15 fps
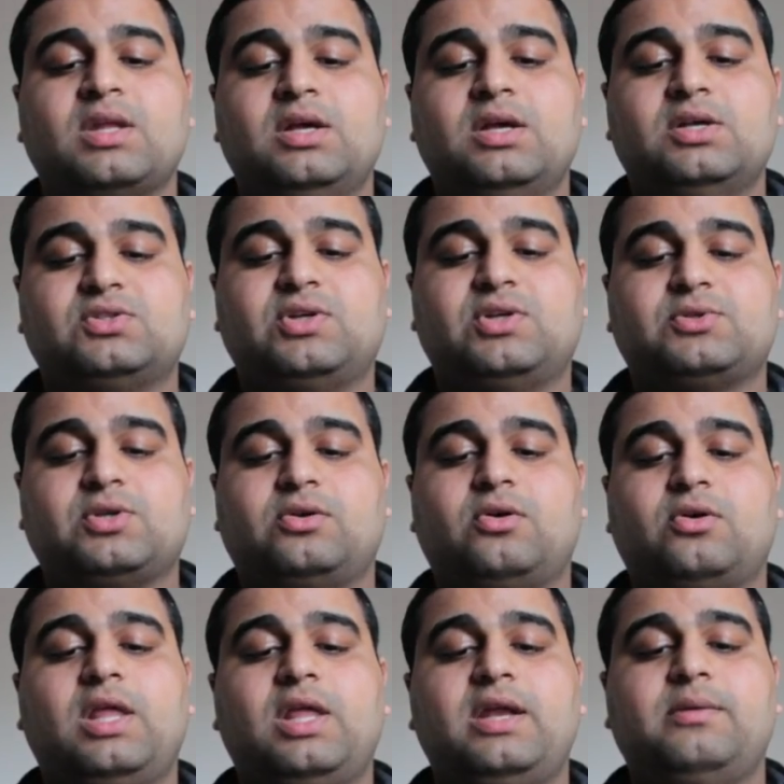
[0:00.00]
Stomps on all
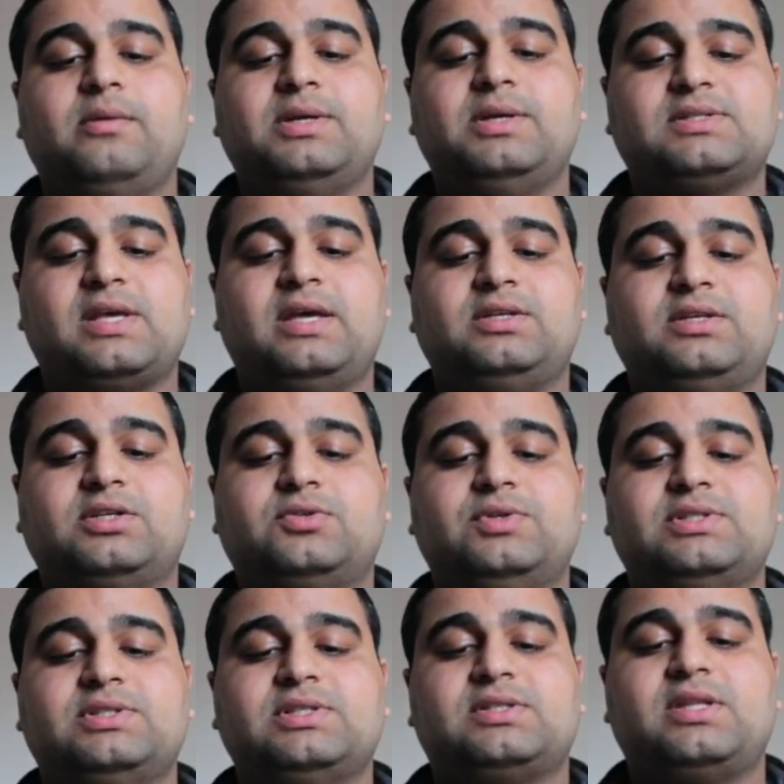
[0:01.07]
enemies and
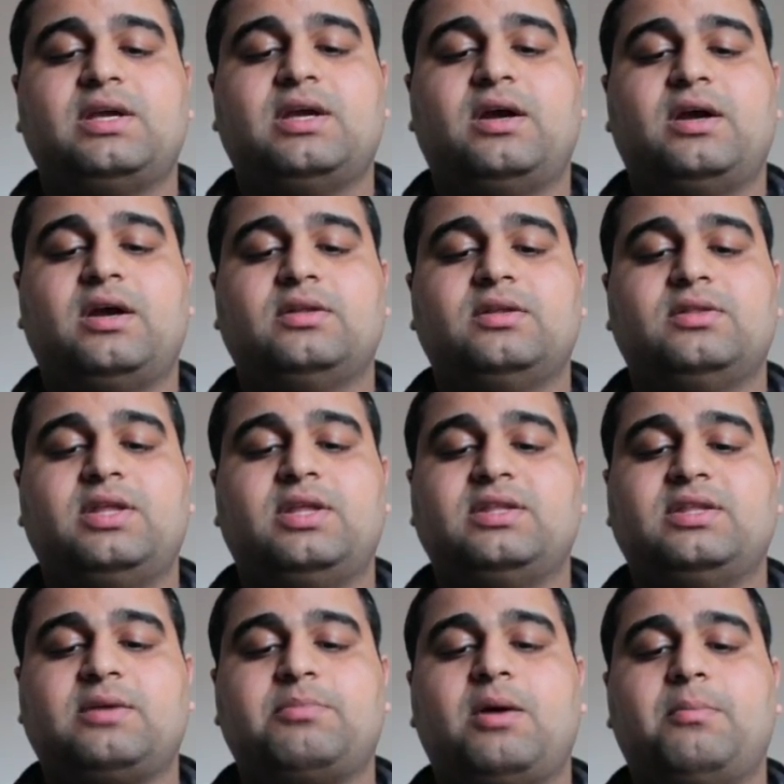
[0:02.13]
decreases the
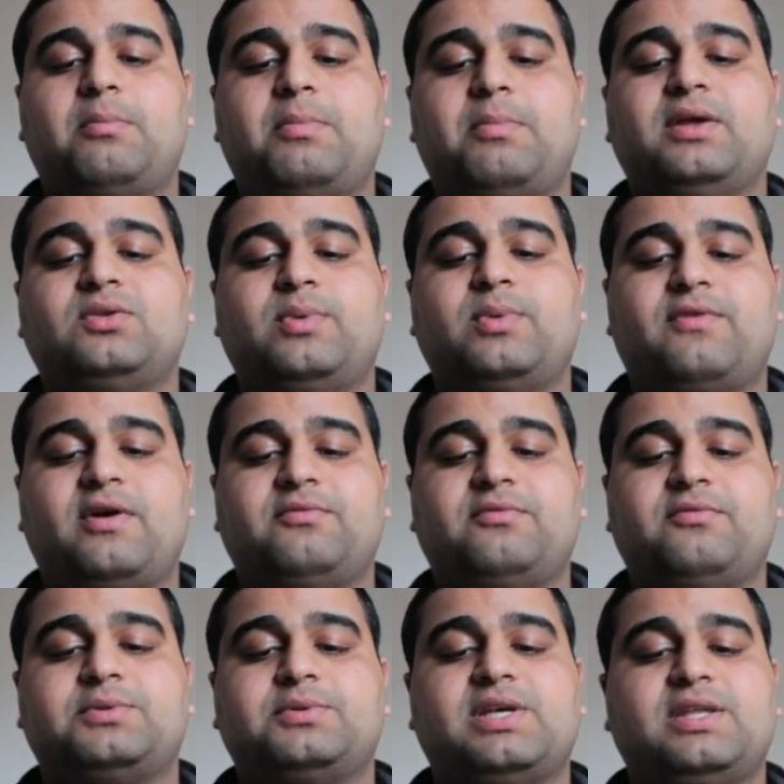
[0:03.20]
attack bar by
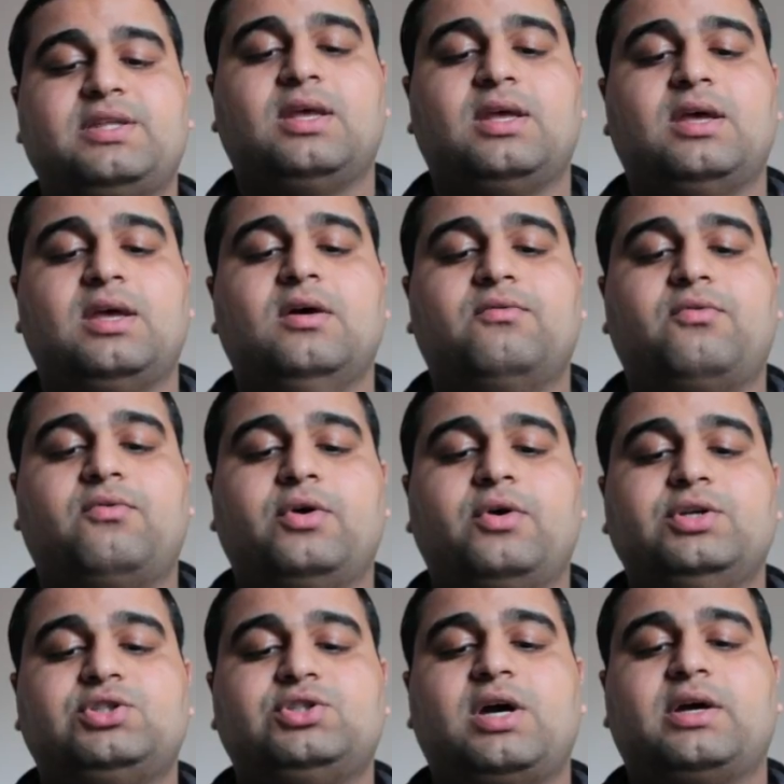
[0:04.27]
25% for
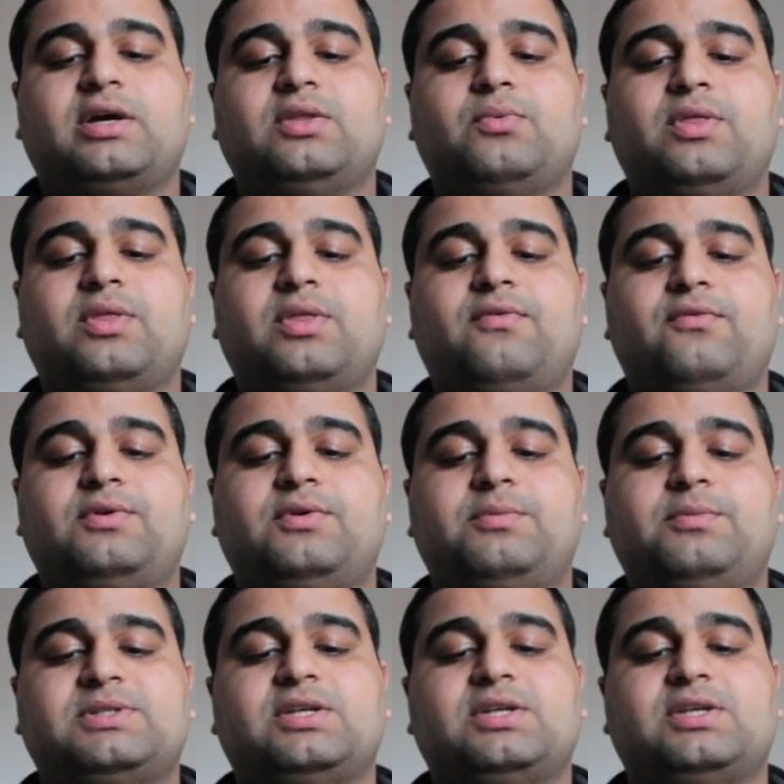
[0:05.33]
each target with a
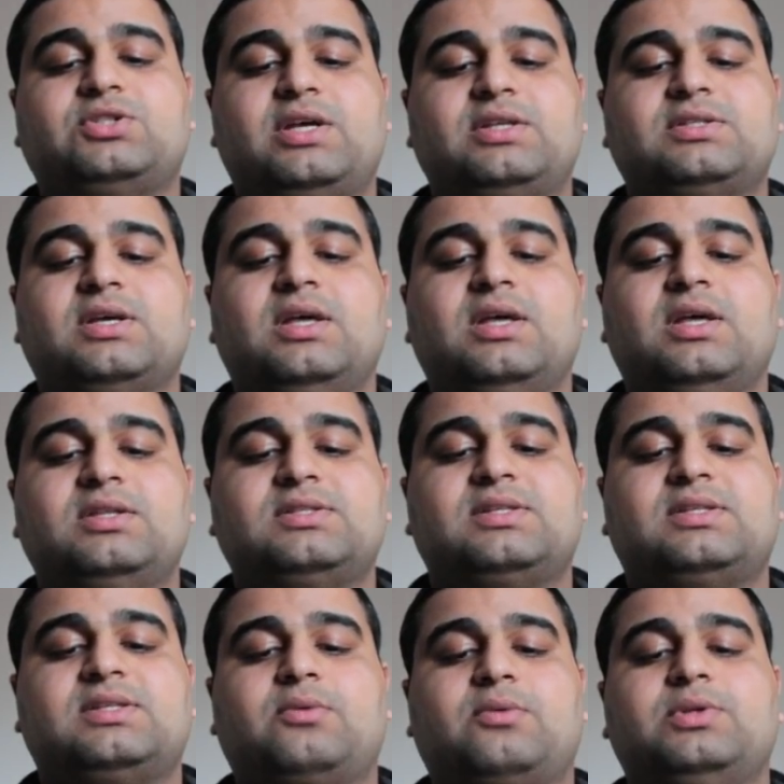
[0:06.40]
50% chance. This
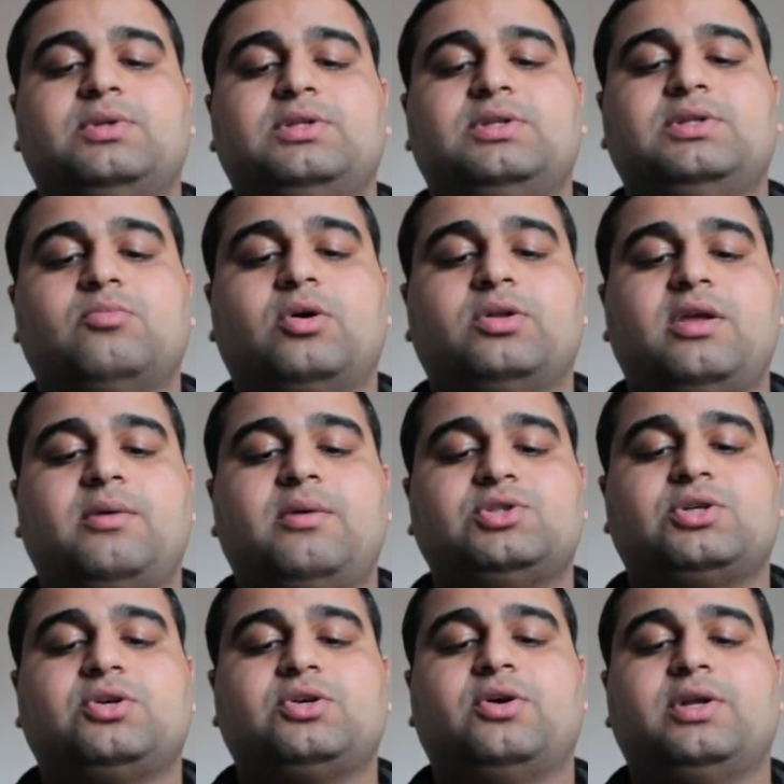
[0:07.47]
attack will deal more damage
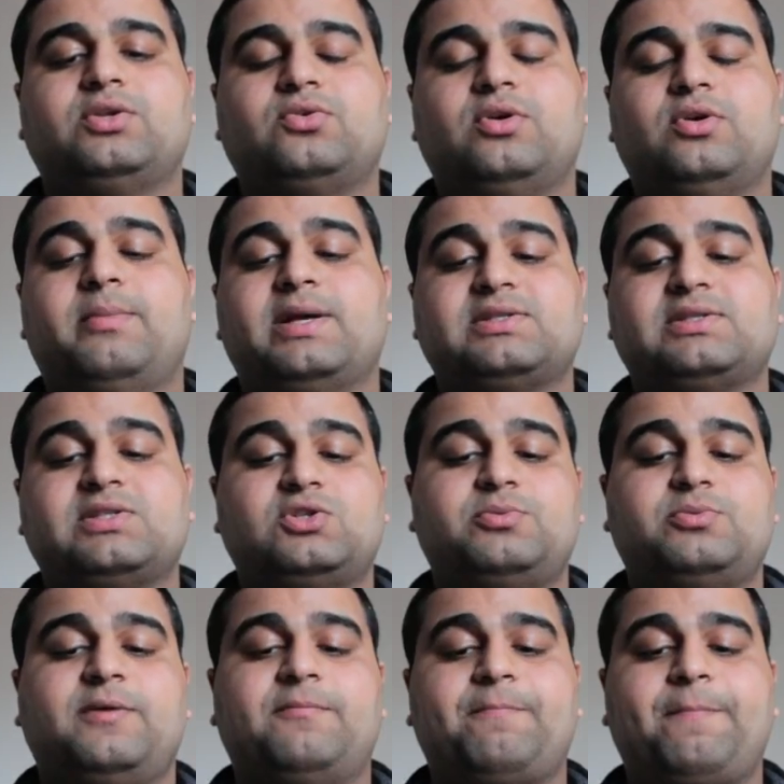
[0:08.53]
according to your max HP.
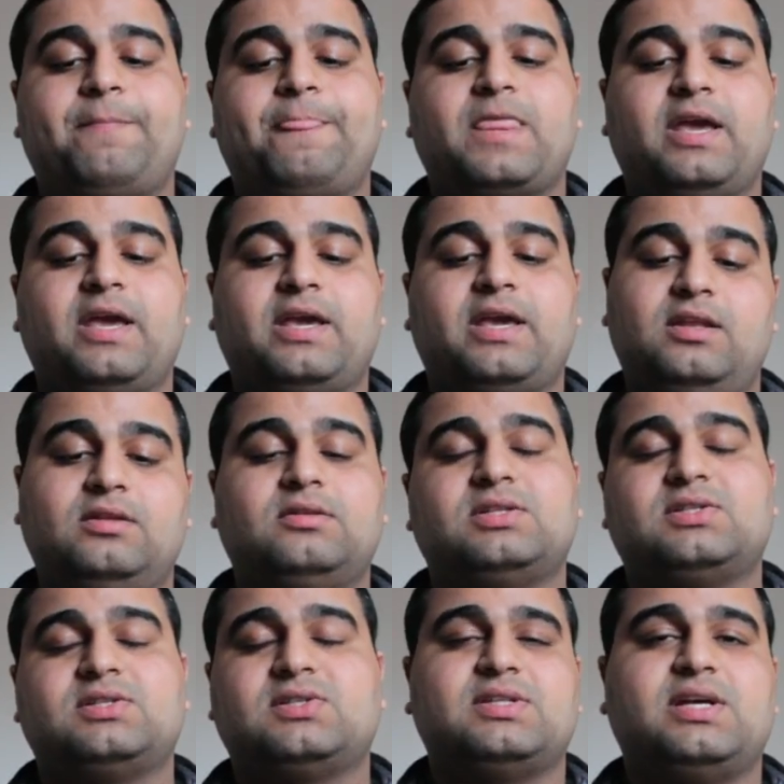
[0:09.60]
Again, this
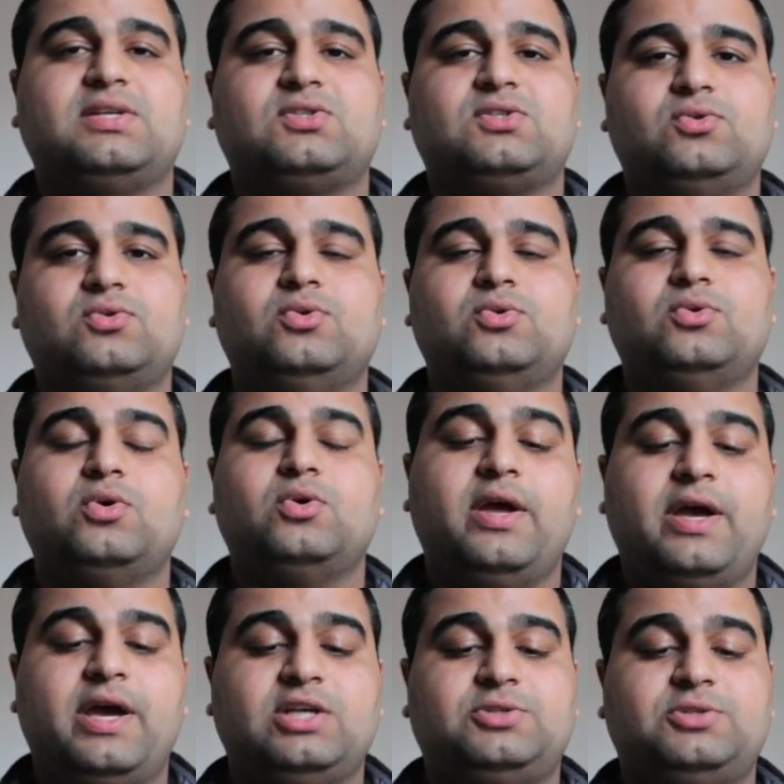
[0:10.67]
is nice, 2
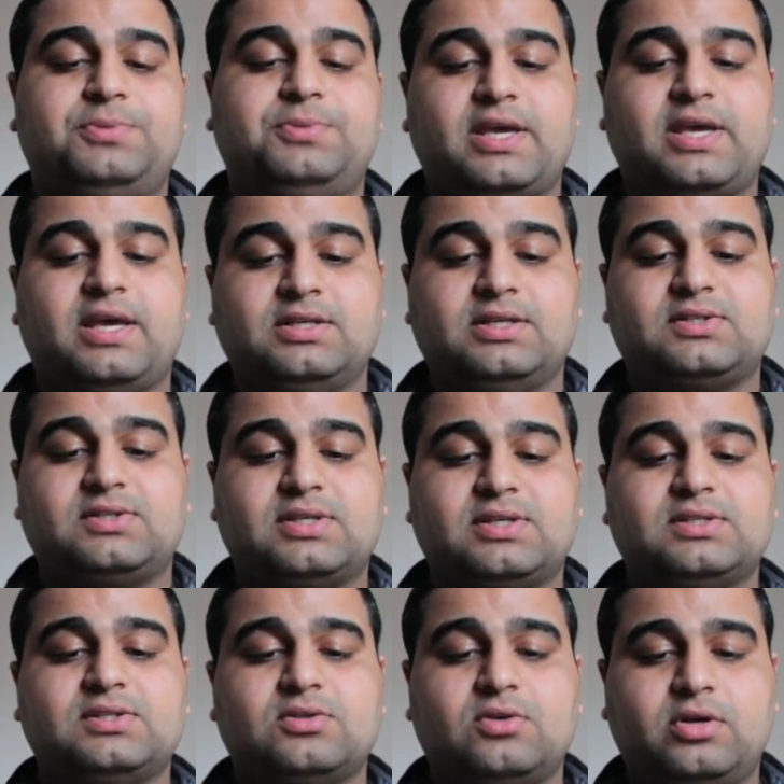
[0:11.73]
HP scaling
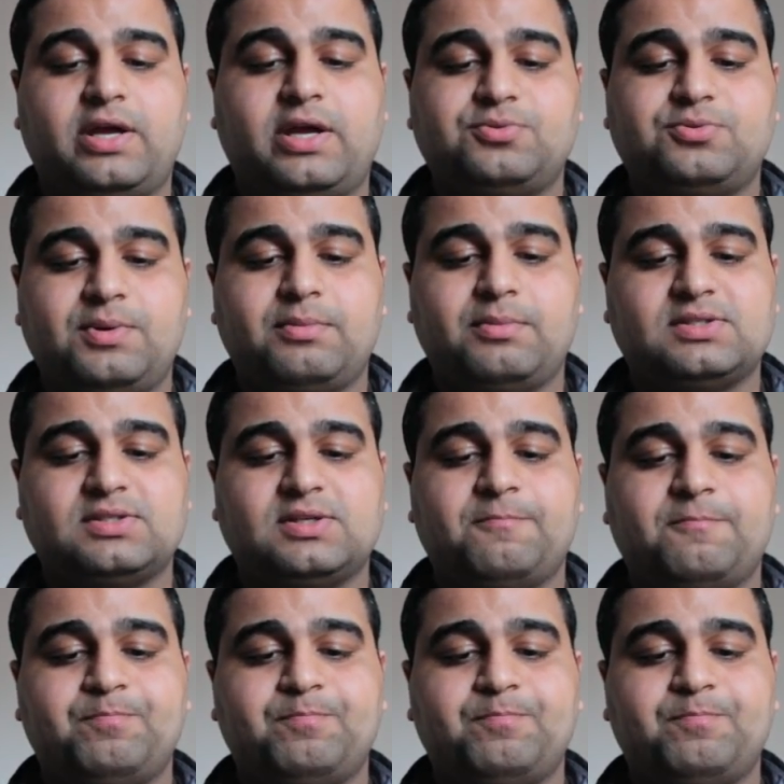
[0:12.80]
skills on an HP monster.